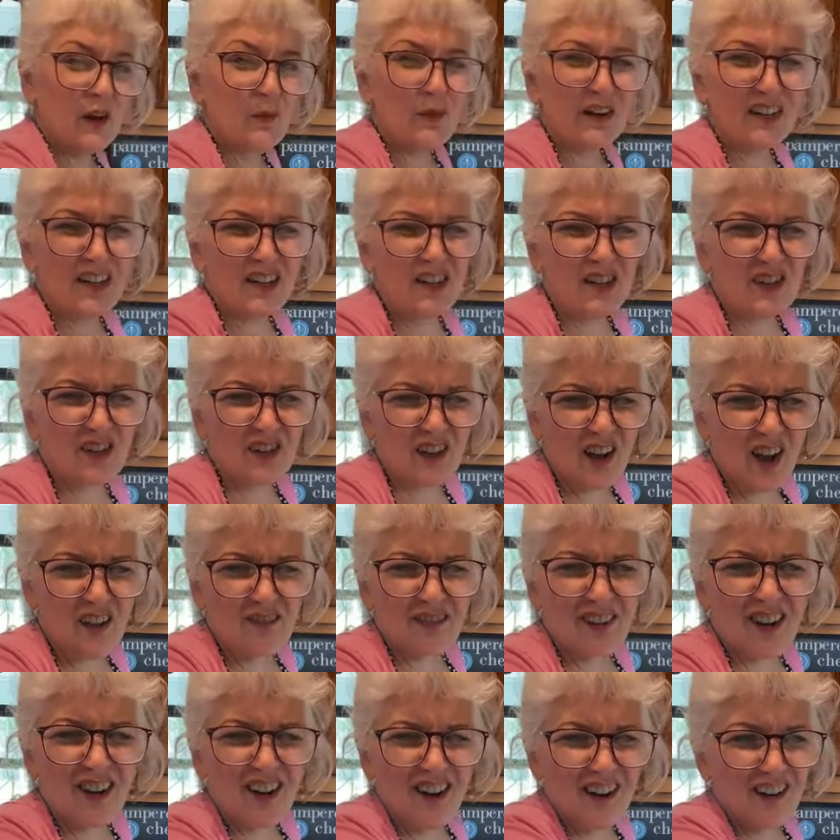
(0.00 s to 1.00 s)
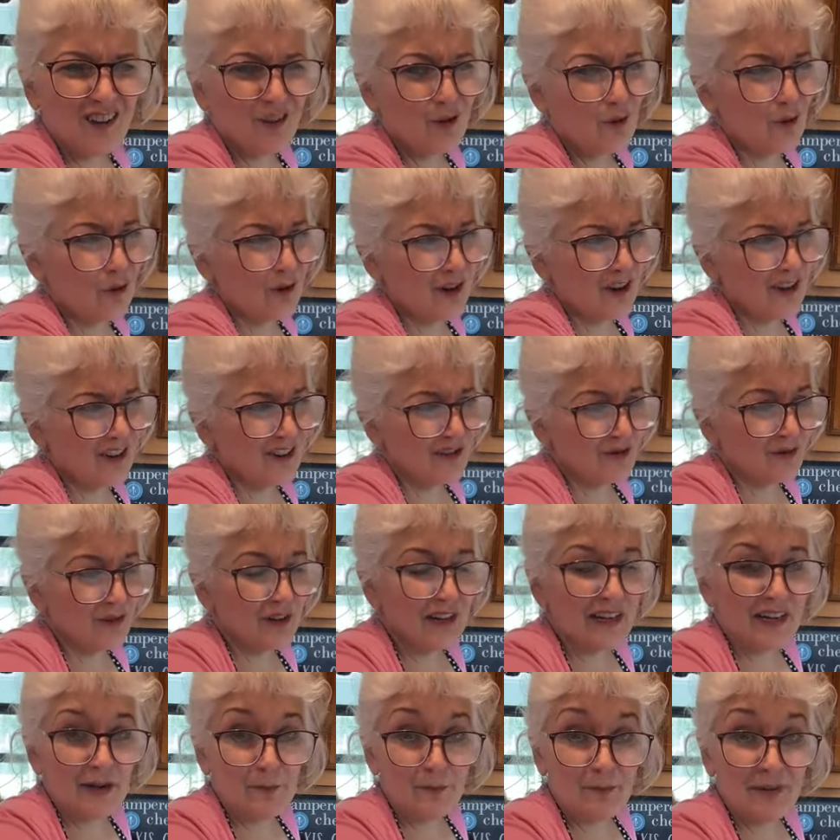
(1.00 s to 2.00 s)
you don't want to use avocado oil
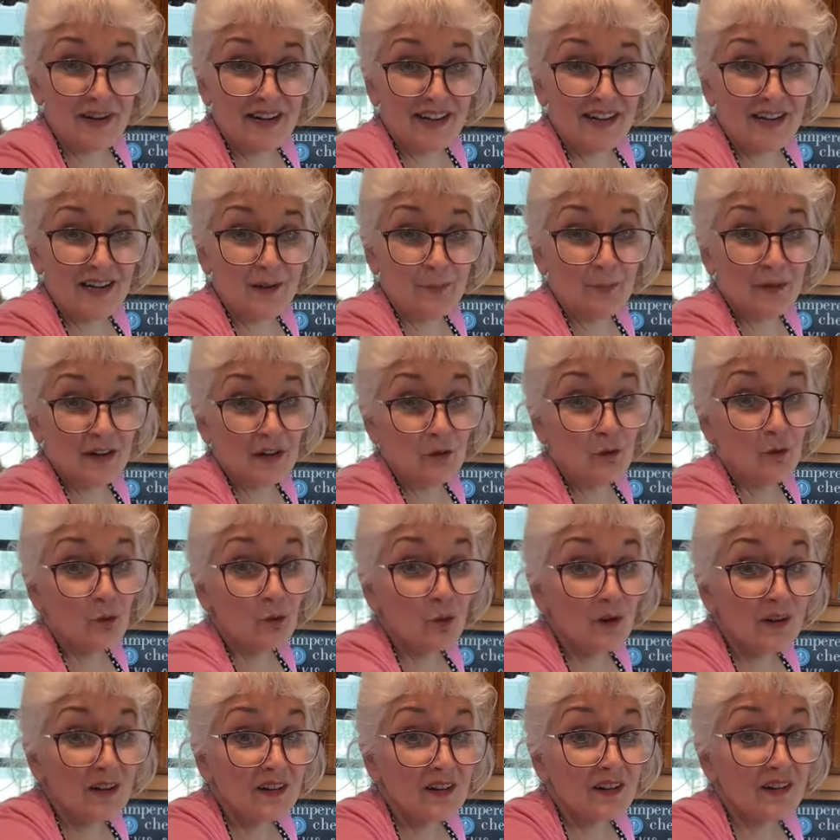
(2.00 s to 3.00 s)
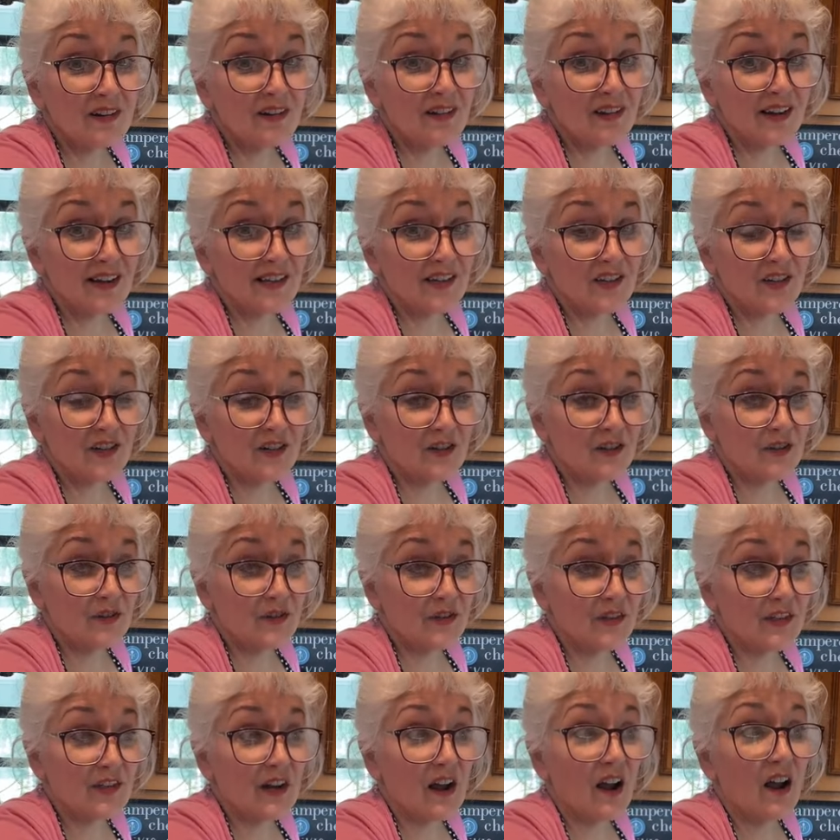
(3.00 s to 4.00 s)
really in baking, but you really like to
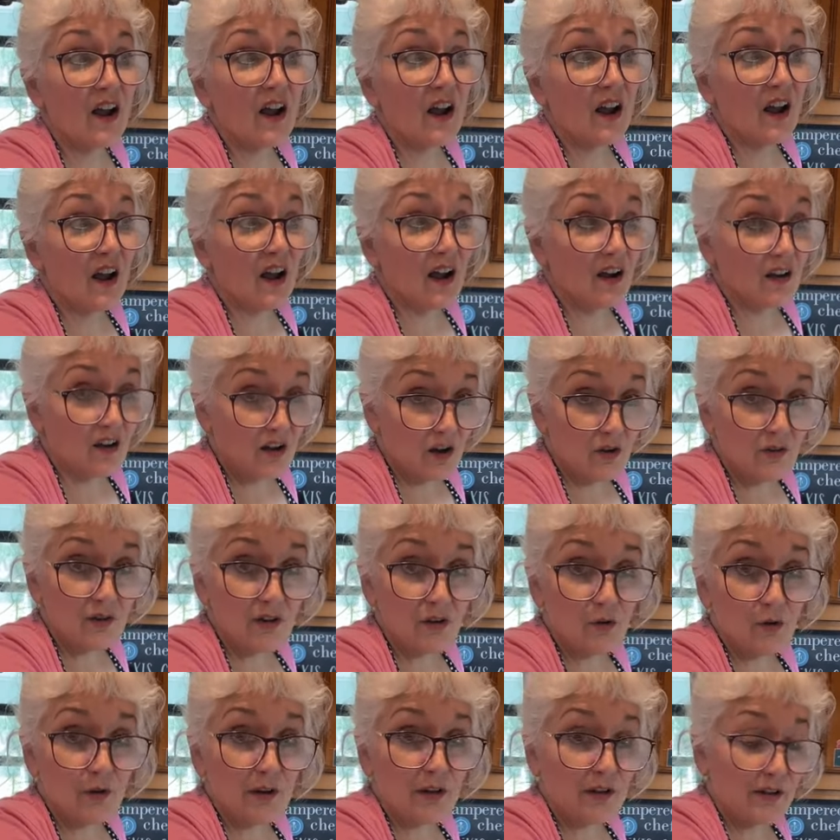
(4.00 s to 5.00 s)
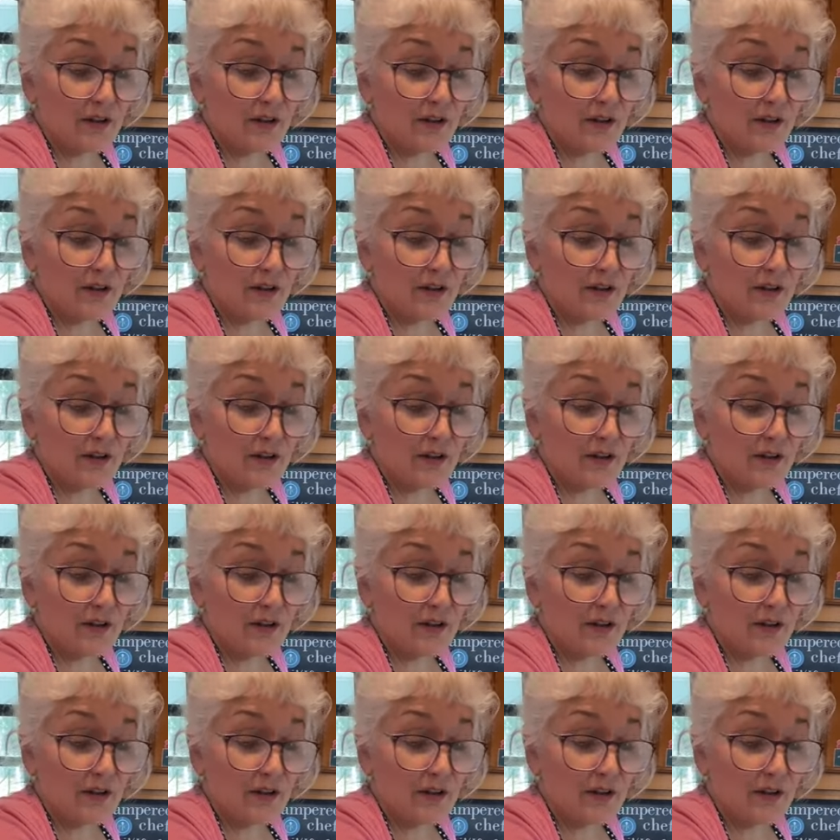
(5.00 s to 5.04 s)
use coconut